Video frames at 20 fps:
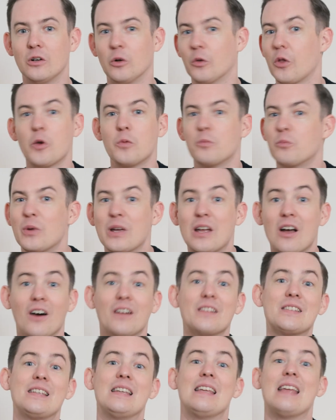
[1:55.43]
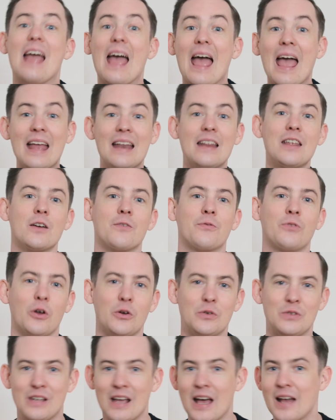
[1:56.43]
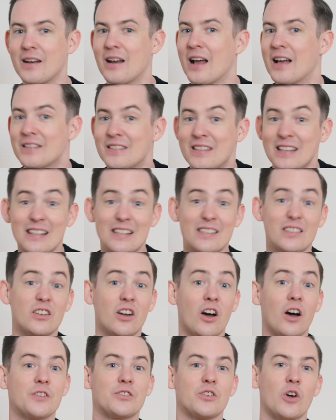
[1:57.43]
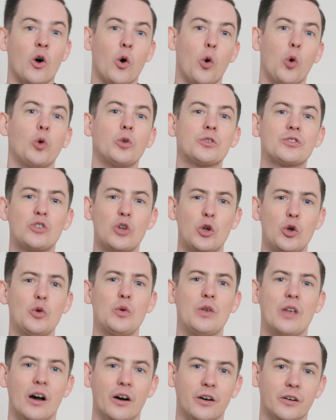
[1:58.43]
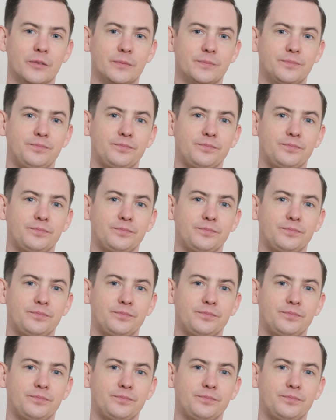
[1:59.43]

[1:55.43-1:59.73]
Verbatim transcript: although we can't see any of those yet as these stars are all too young.